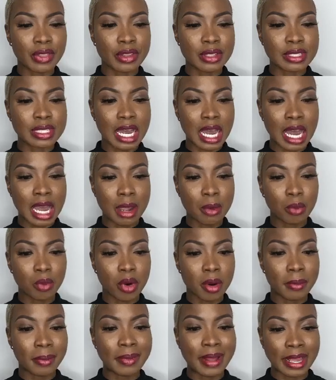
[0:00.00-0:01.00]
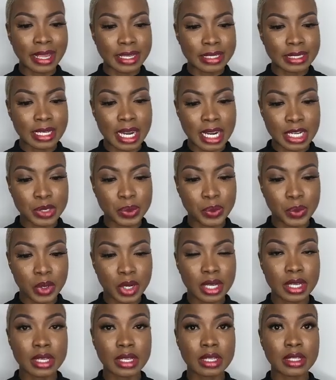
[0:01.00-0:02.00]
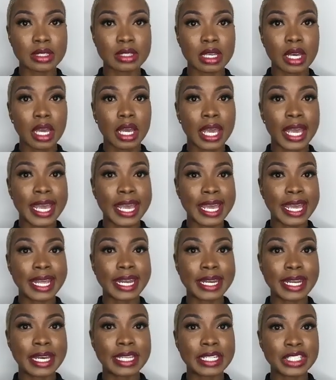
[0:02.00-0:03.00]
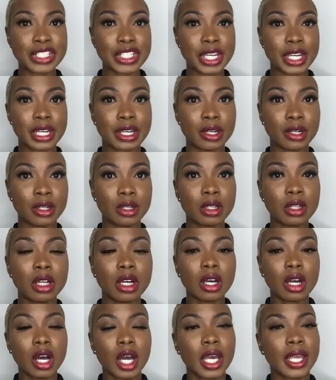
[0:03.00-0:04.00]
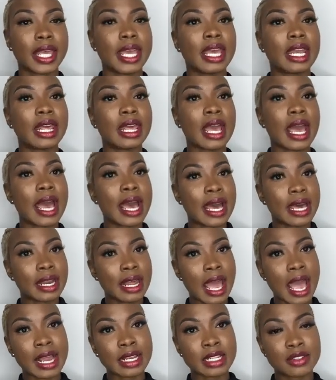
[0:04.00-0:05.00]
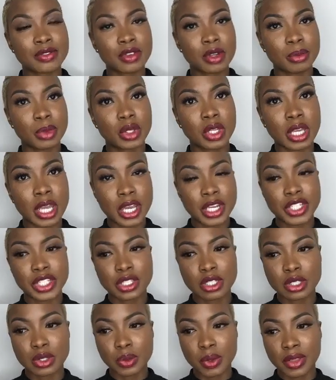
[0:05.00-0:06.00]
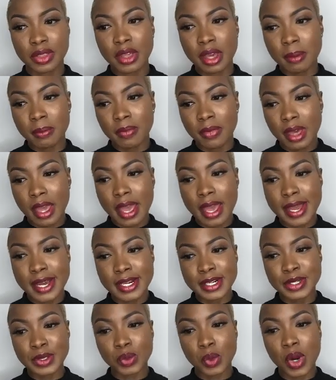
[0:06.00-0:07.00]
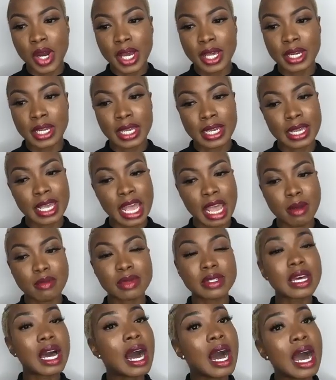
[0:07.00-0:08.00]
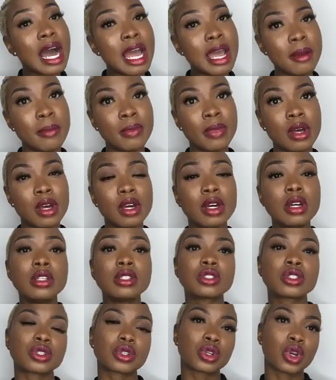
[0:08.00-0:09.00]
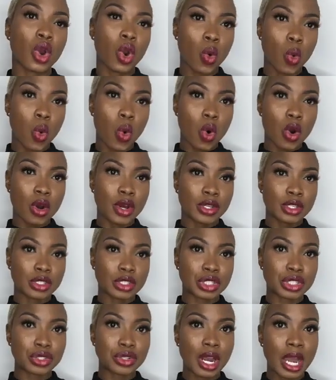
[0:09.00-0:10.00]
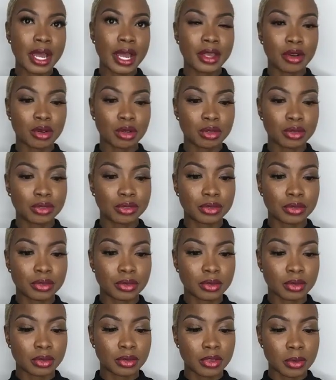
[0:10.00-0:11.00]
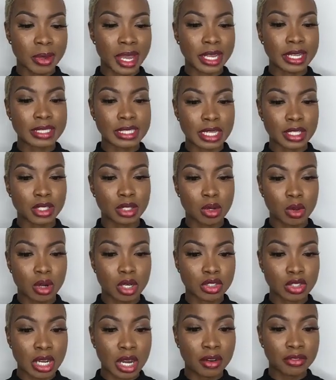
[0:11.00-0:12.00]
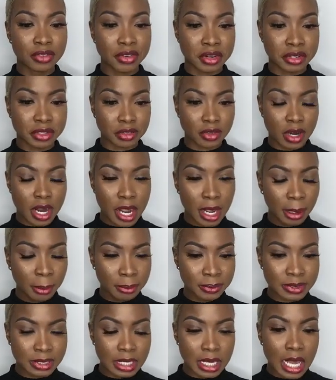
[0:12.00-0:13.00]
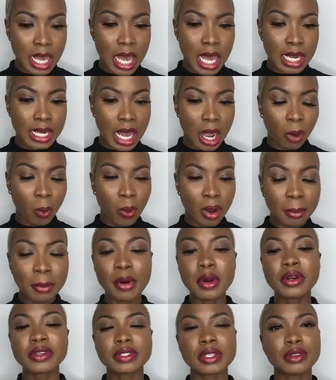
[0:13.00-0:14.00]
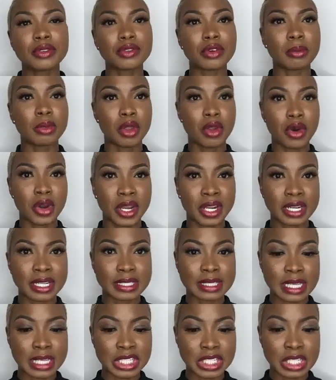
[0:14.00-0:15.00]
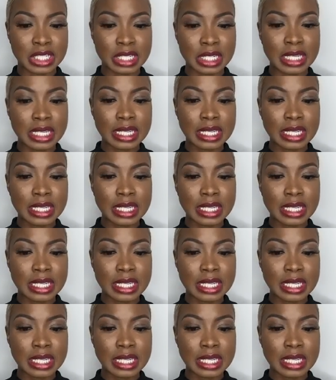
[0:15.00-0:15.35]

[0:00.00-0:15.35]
the time when McIntosh was in jail, Katie had active communications with him. And when it came time to go on trial, for McIntosh to go on trial for his crimes, not one person from the organization